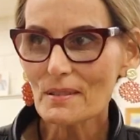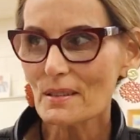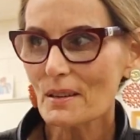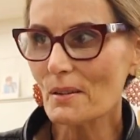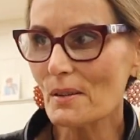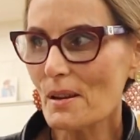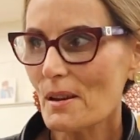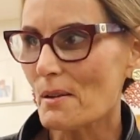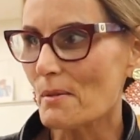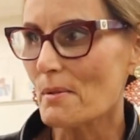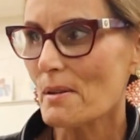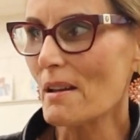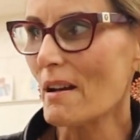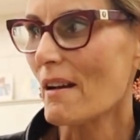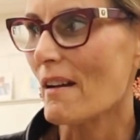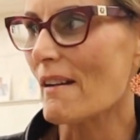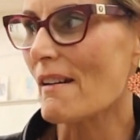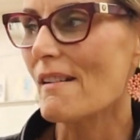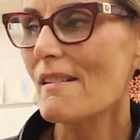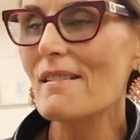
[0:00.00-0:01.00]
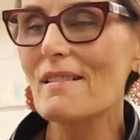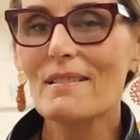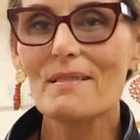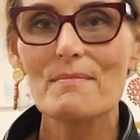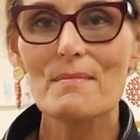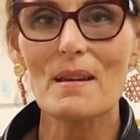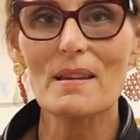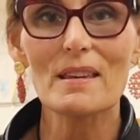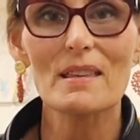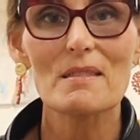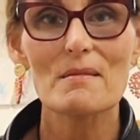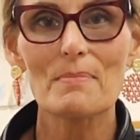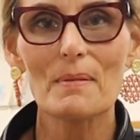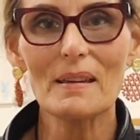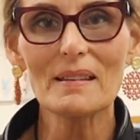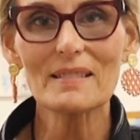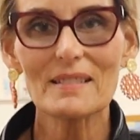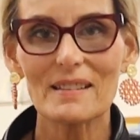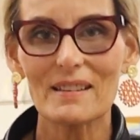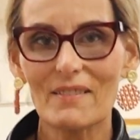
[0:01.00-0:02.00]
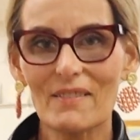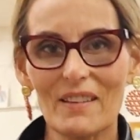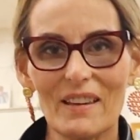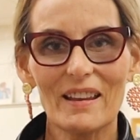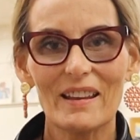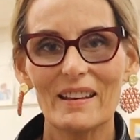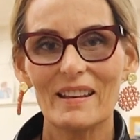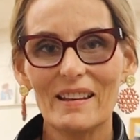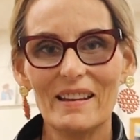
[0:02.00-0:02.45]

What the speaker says: So here we are, making the best of it.